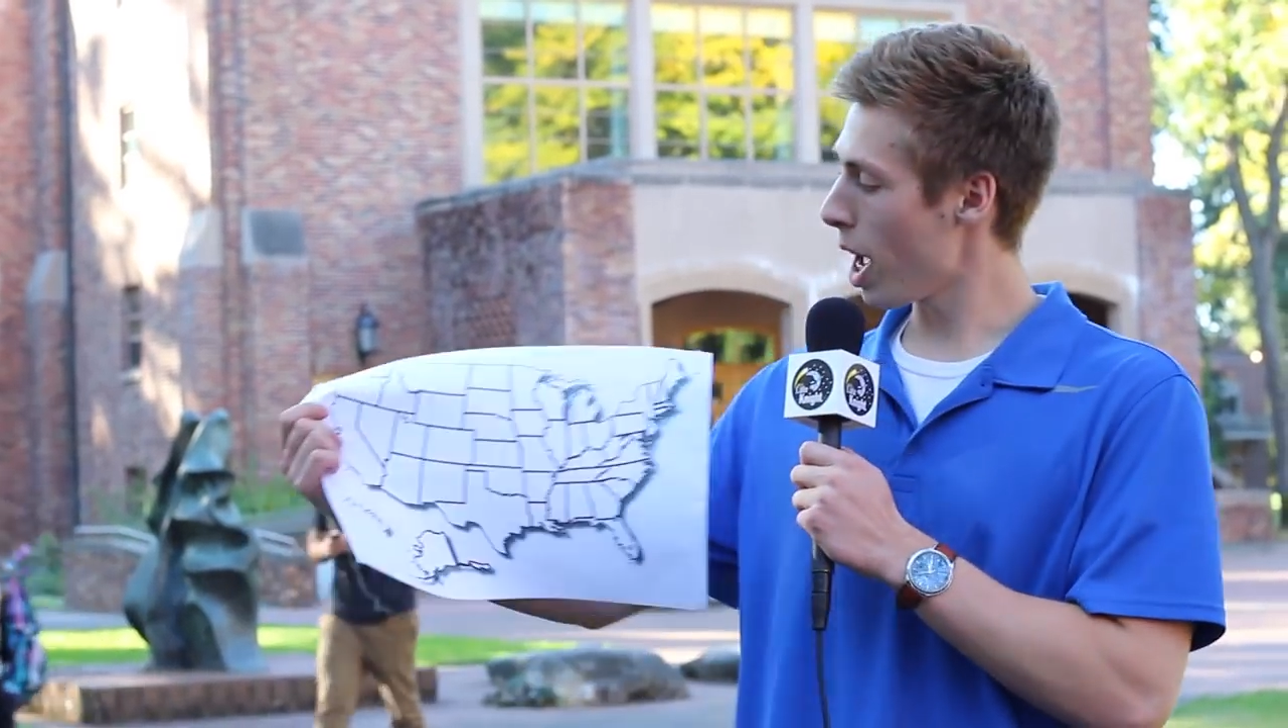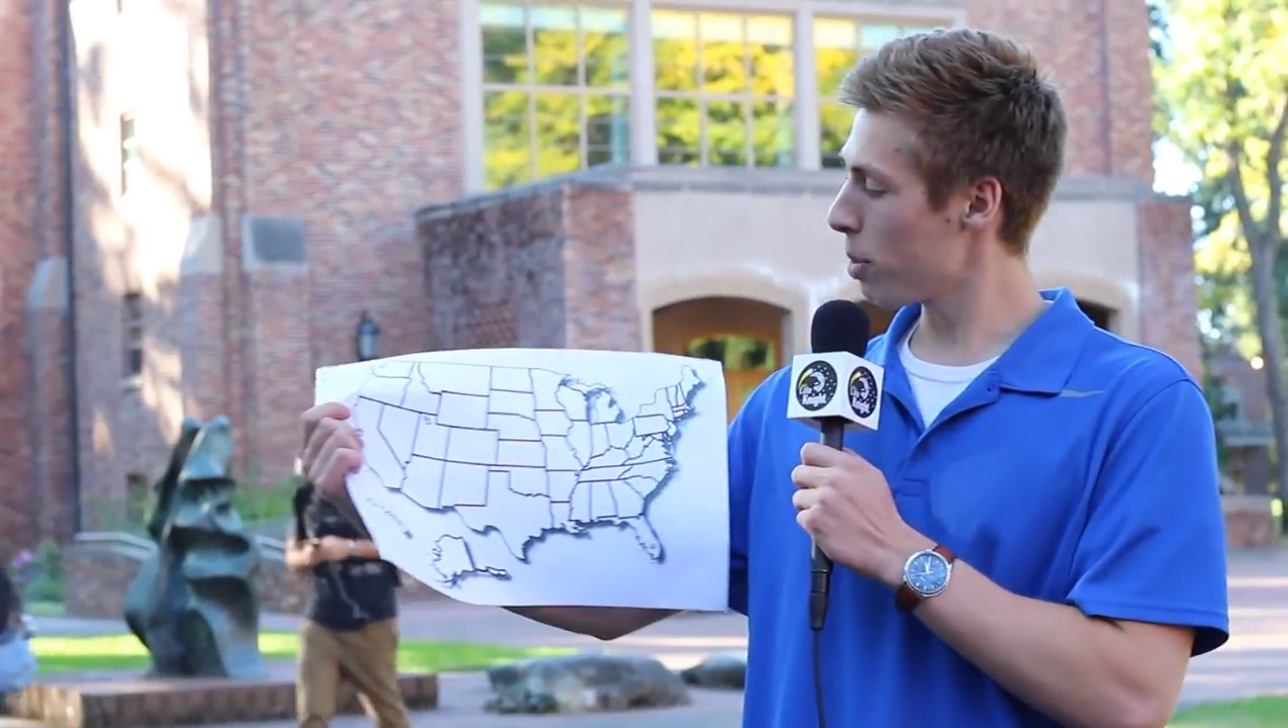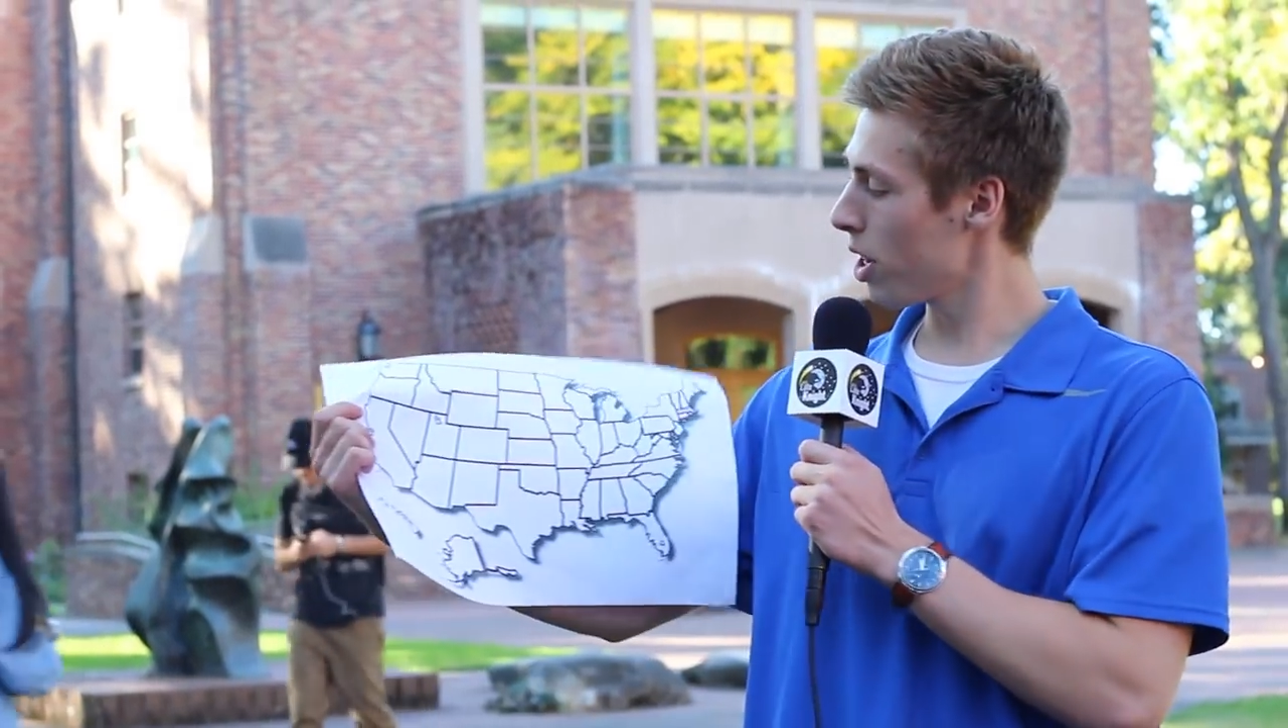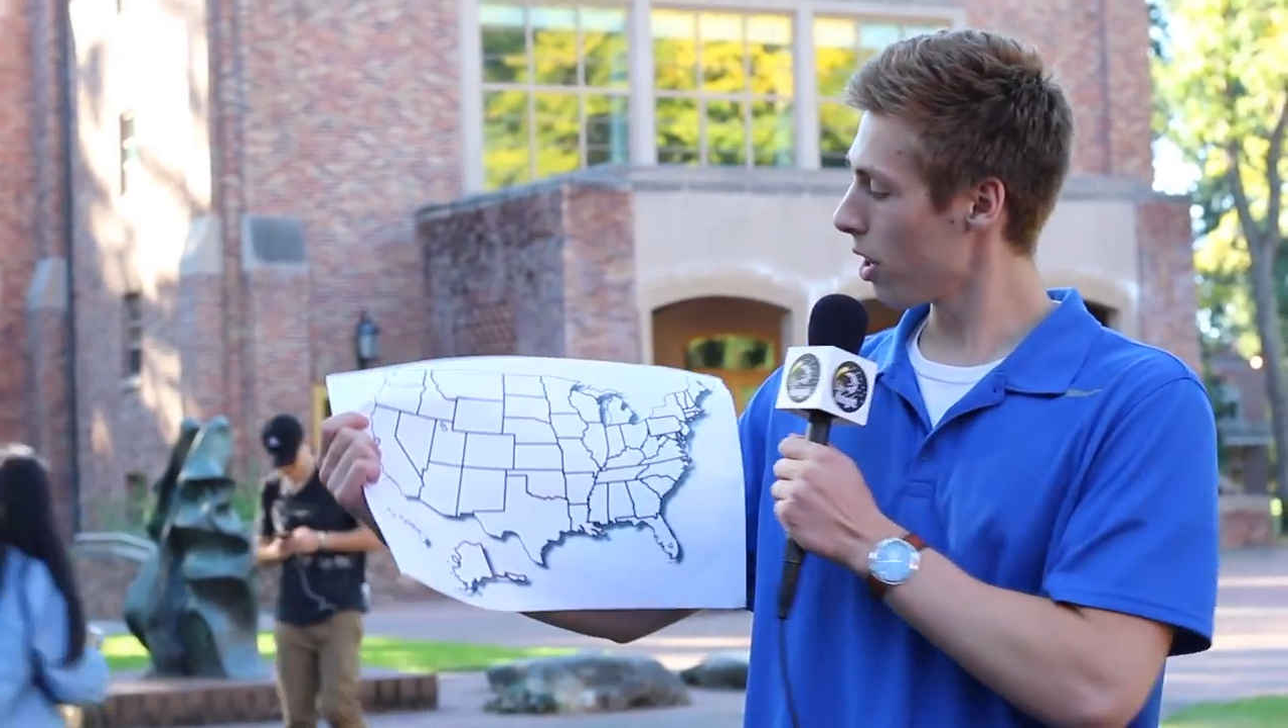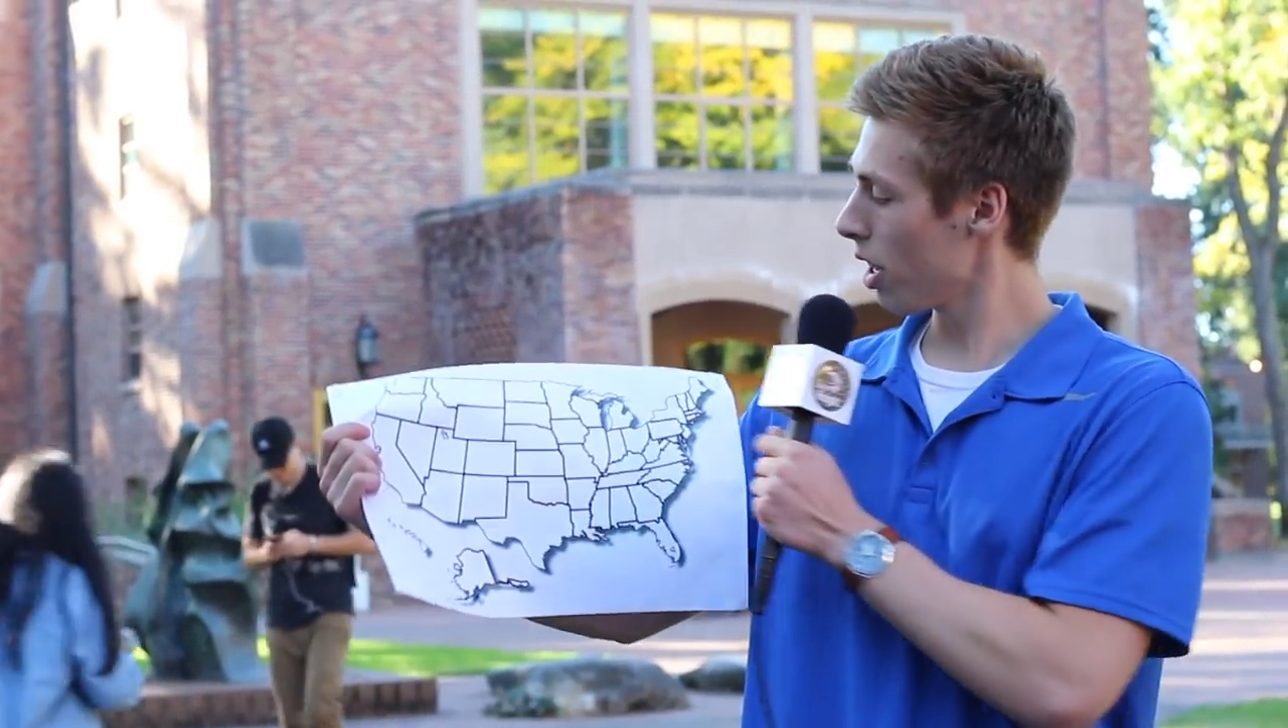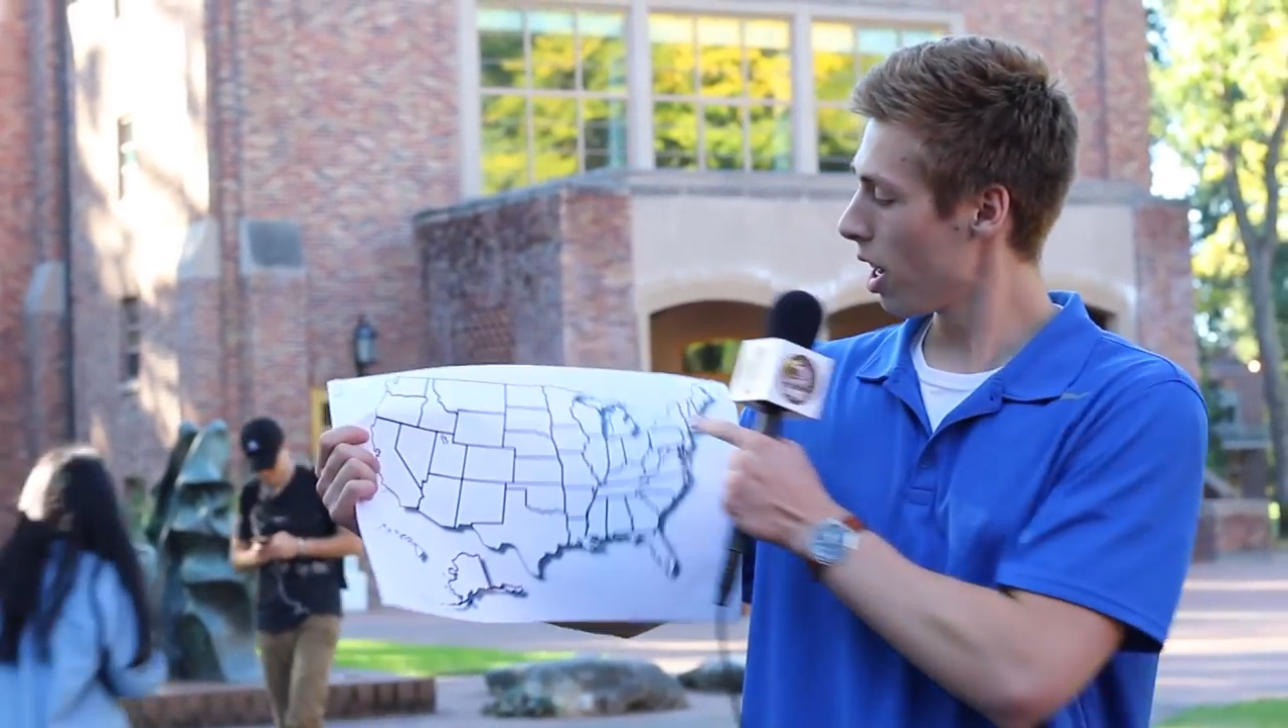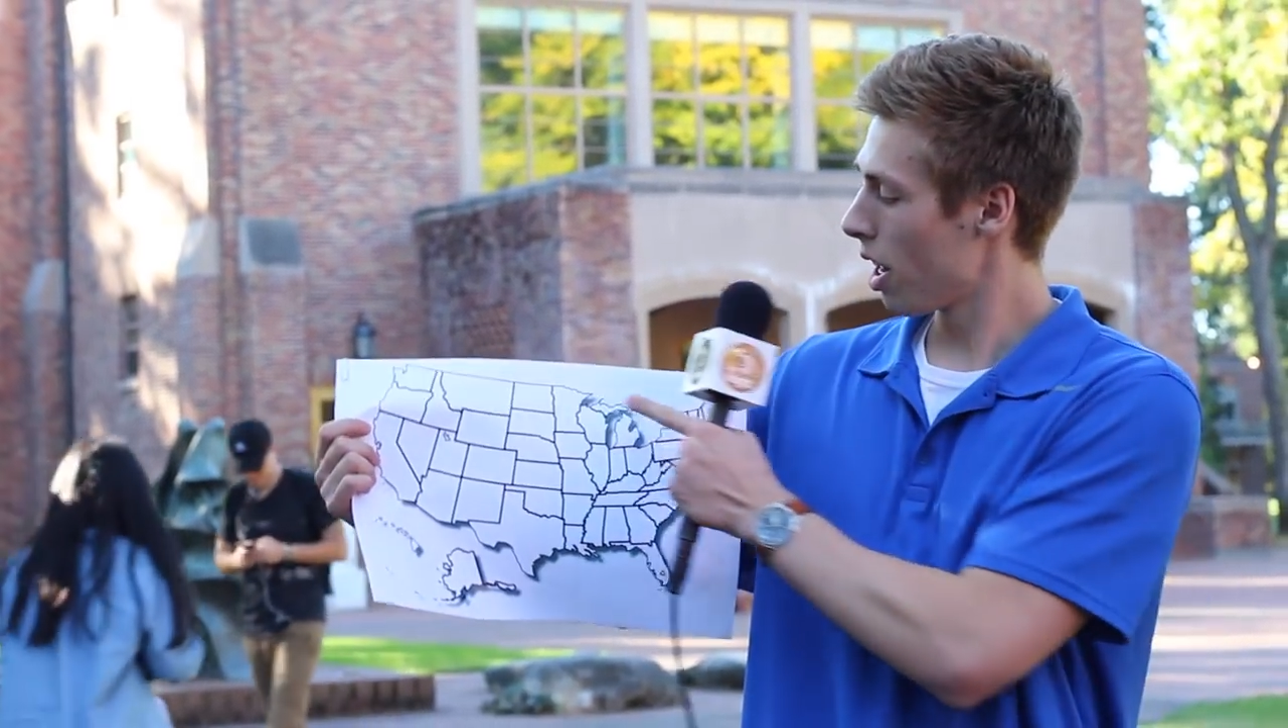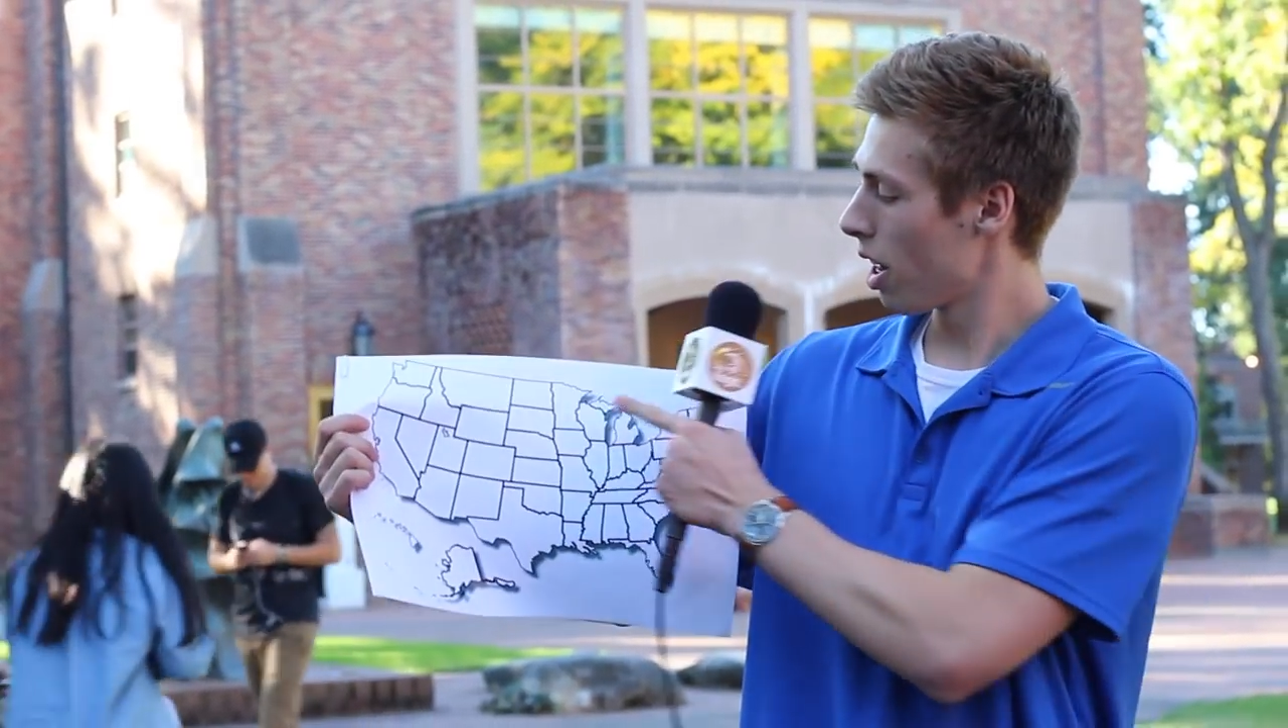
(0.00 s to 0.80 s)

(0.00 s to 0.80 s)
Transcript: map here.